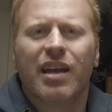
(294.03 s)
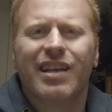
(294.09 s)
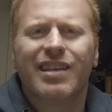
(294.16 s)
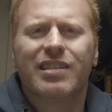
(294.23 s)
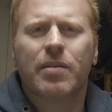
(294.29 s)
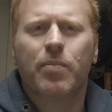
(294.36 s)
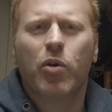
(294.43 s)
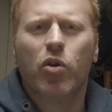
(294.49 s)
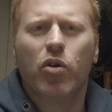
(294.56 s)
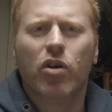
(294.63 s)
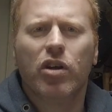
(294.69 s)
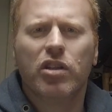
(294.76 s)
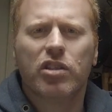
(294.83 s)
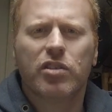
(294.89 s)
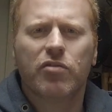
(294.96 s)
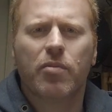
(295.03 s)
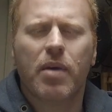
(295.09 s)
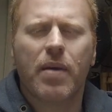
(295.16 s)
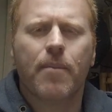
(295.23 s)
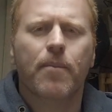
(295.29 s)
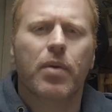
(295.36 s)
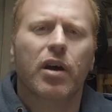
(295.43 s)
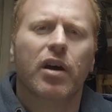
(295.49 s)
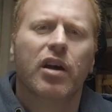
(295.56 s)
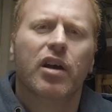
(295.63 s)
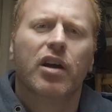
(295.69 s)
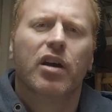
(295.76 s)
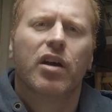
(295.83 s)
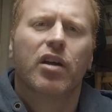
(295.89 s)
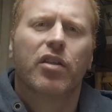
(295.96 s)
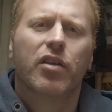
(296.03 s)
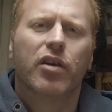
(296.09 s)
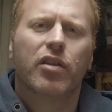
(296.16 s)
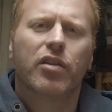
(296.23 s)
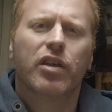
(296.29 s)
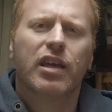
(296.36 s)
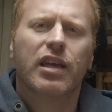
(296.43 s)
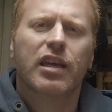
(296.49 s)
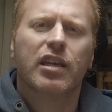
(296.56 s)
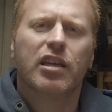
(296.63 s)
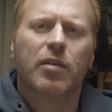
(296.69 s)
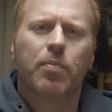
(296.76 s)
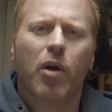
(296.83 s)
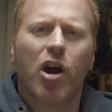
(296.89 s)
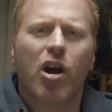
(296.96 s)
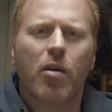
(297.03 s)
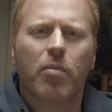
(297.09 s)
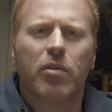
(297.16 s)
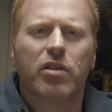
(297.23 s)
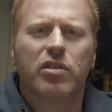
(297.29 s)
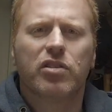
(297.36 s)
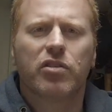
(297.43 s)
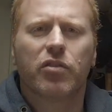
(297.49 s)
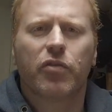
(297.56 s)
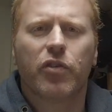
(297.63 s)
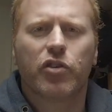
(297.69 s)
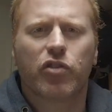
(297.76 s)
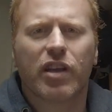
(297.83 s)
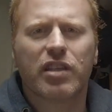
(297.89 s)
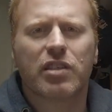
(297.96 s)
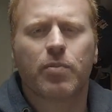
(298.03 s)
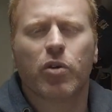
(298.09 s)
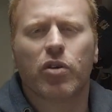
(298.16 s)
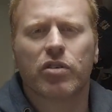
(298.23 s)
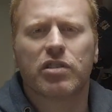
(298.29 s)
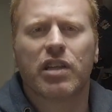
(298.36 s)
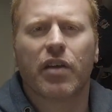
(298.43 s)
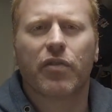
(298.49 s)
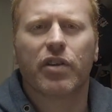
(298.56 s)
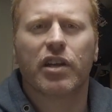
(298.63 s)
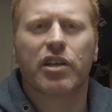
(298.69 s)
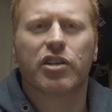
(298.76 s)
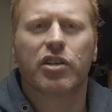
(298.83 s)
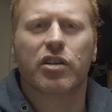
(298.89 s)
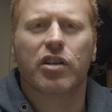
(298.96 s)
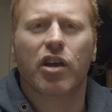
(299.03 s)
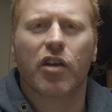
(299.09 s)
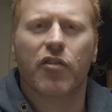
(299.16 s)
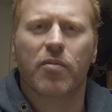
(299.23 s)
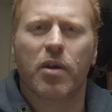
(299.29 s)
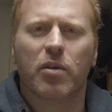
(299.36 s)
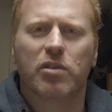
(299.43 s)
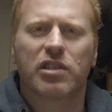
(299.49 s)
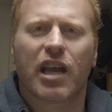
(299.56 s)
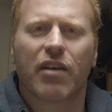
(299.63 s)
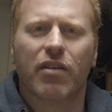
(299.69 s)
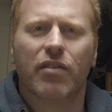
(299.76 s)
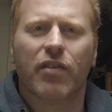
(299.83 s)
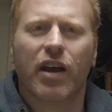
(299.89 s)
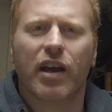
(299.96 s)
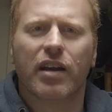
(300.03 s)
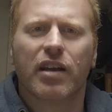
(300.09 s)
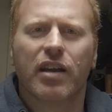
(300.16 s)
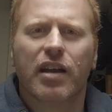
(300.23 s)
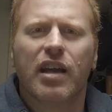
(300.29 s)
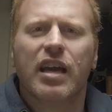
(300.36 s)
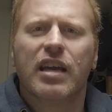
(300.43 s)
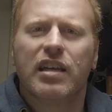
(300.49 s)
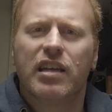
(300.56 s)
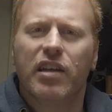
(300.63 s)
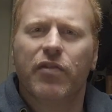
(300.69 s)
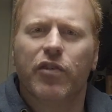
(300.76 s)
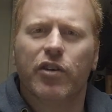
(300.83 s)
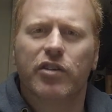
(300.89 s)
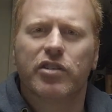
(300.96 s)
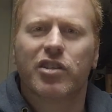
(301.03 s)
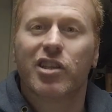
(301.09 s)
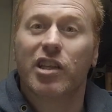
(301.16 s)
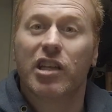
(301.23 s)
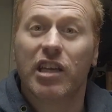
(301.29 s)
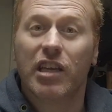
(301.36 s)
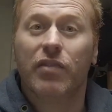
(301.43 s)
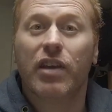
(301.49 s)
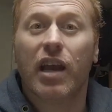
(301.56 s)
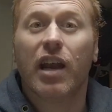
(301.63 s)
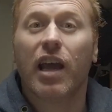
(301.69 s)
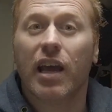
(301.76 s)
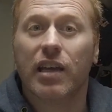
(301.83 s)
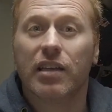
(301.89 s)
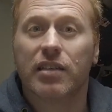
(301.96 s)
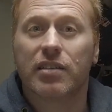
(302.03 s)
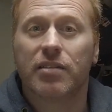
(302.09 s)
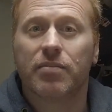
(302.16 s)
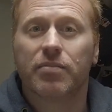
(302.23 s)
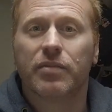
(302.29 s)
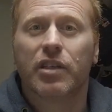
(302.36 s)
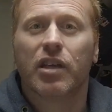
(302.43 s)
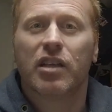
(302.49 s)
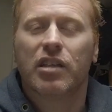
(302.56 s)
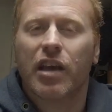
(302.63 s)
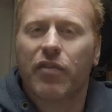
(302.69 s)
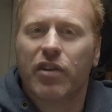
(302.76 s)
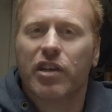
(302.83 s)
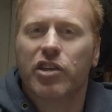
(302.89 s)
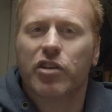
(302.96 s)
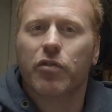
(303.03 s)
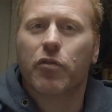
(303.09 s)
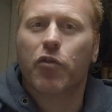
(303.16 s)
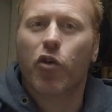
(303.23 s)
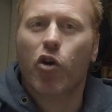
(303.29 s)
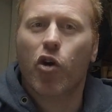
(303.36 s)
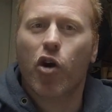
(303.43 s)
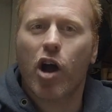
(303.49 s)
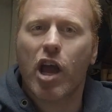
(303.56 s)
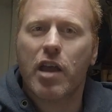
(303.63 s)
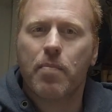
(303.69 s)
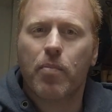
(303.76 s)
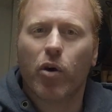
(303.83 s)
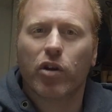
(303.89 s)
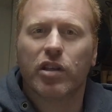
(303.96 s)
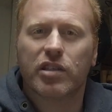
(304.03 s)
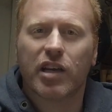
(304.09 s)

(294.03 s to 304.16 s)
It's important to remember that the Department for Transport's definition of a Motor-Caravan differs to the DVLA's definition for a body